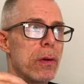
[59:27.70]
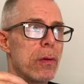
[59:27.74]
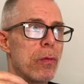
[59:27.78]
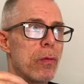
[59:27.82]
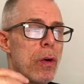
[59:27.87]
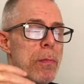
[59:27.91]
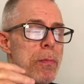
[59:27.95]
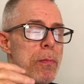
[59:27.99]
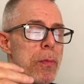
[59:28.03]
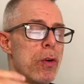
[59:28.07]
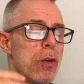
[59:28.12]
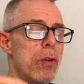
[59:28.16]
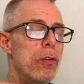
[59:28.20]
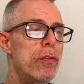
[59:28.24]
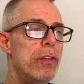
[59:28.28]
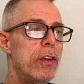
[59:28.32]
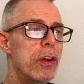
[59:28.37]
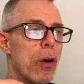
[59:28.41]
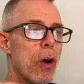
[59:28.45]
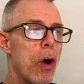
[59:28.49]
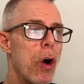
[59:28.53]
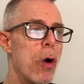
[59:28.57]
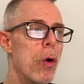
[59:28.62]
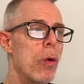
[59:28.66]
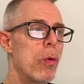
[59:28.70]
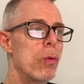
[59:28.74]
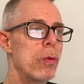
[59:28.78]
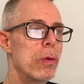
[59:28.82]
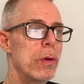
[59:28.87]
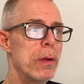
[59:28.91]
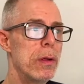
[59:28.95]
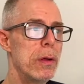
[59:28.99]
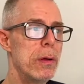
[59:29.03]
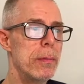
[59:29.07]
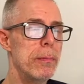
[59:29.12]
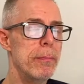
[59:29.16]
remove your
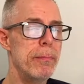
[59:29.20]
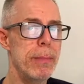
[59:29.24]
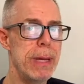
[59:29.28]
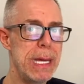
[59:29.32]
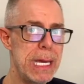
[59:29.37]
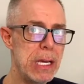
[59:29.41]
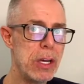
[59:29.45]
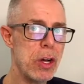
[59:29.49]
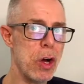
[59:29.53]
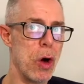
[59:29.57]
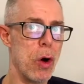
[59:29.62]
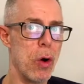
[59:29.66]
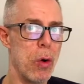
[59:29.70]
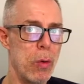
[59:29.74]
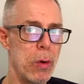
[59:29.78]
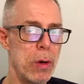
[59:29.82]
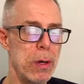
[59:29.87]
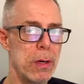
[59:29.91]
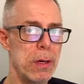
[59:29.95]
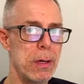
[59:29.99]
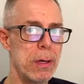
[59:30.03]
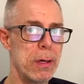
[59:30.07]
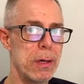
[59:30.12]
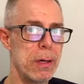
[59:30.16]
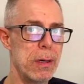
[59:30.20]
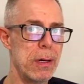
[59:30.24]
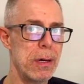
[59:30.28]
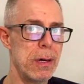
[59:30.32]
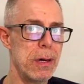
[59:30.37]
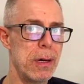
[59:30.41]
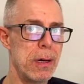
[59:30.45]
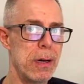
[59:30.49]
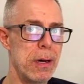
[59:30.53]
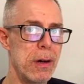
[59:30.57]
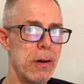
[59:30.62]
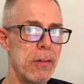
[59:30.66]
own Migo
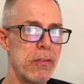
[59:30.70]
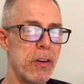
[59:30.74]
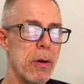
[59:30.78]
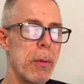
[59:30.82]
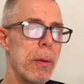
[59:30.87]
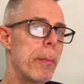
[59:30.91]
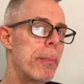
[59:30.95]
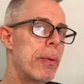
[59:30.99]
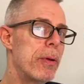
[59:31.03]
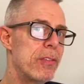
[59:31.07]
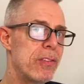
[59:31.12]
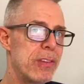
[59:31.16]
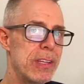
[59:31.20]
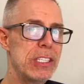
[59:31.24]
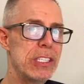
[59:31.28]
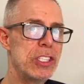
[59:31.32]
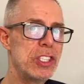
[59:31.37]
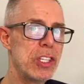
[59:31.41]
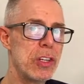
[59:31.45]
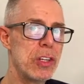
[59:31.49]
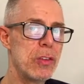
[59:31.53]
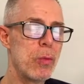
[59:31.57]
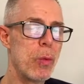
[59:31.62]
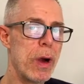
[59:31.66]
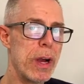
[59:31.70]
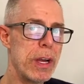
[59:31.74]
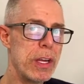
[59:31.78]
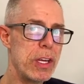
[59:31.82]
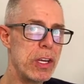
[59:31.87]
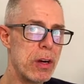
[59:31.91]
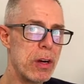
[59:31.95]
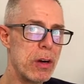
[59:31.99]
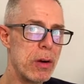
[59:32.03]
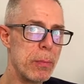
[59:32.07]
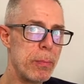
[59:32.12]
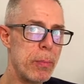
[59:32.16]
from a position where
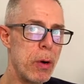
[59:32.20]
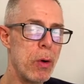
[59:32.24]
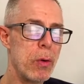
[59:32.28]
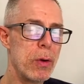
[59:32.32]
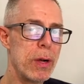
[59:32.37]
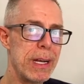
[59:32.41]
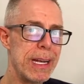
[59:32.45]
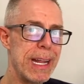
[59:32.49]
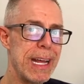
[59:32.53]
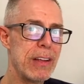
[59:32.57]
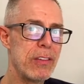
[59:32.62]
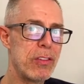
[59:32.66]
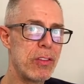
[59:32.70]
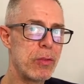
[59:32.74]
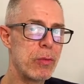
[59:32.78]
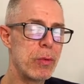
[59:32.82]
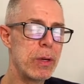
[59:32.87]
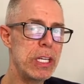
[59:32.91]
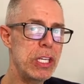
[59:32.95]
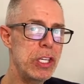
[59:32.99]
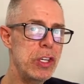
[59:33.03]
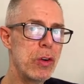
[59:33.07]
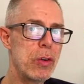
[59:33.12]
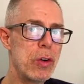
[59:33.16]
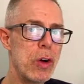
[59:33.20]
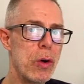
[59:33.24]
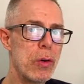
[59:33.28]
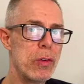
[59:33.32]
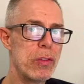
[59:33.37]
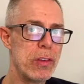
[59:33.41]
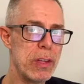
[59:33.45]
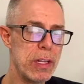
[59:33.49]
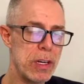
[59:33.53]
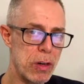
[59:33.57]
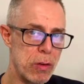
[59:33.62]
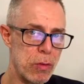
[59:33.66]
your opponent has three
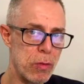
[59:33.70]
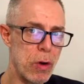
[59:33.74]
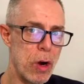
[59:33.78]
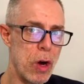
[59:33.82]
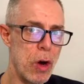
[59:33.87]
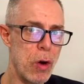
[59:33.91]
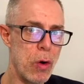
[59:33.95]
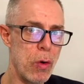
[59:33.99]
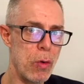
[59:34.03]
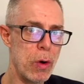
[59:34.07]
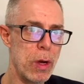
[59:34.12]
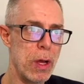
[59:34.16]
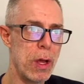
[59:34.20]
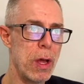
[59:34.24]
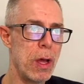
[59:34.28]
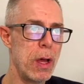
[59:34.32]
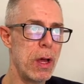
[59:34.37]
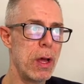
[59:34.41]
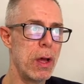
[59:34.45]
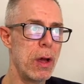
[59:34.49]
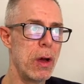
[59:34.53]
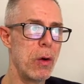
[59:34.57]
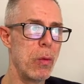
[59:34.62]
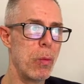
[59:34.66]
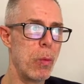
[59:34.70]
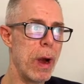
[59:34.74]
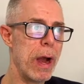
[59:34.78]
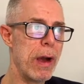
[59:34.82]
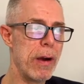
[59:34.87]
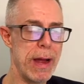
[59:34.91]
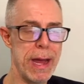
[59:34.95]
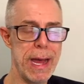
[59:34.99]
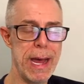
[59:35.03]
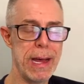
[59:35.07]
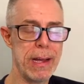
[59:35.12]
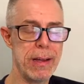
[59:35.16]
Yugos in a row,
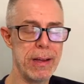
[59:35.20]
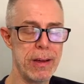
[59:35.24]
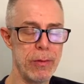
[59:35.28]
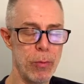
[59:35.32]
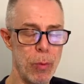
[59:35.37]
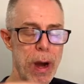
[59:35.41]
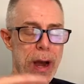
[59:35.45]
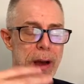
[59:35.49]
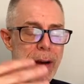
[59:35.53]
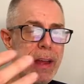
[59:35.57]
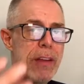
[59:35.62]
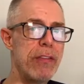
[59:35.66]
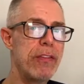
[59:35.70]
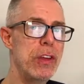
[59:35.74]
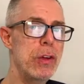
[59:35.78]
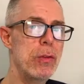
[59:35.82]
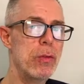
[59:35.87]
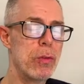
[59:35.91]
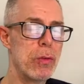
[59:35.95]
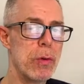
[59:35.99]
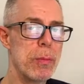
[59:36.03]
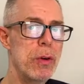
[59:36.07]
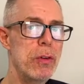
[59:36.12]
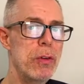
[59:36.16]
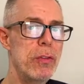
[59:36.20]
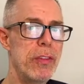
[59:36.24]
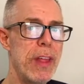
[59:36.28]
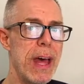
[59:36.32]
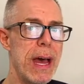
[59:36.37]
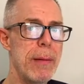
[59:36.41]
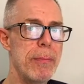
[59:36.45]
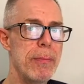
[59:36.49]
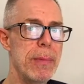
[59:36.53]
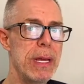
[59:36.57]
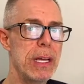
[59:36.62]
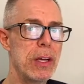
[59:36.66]
where if you remove
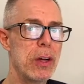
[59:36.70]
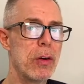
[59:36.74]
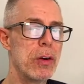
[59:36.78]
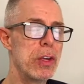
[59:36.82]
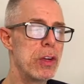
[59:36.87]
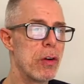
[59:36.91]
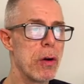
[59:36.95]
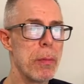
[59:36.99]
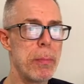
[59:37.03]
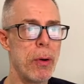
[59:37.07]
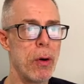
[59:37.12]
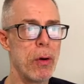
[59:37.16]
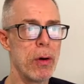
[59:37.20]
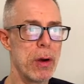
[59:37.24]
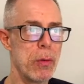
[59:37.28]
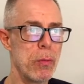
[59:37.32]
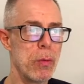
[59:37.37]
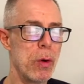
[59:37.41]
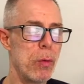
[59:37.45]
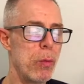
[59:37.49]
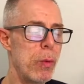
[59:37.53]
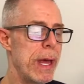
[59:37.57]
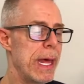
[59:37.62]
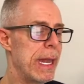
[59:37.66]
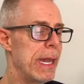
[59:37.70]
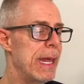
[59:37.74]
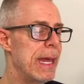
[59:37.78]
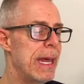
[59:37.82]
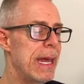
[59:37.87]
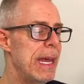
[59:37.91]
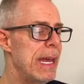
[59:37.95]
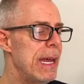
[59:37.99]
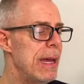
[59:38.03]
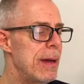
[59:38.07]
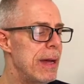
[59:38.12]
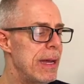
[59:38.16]
that Migo, your opponent will win.
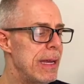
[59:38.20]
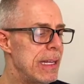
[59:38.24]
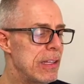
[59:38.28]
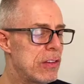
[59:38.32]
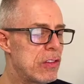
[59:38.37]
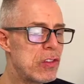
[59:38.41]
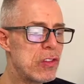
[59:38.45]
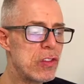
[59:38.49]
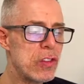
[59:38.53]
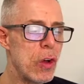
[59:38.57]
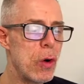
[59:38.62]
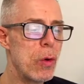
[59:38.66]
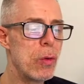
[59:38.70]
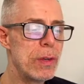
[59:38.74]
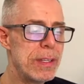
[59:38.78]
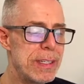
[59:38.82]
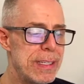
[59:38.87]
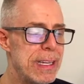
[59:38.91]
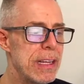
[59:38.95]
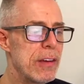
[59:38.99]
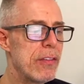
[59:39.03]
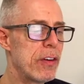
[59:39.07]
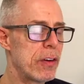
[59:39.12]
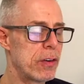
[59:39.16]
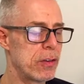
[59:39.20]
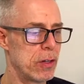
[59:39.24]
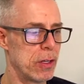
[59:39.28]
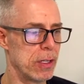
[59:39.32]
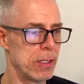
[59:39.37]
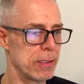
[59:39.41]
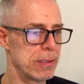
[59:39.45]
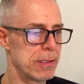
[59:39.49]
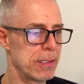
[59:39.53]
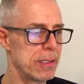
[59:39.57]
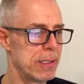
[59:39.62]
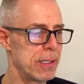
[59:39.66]
It's so
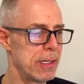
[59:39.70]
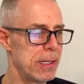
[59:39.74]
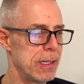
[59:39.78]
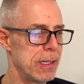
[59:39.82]
difficult.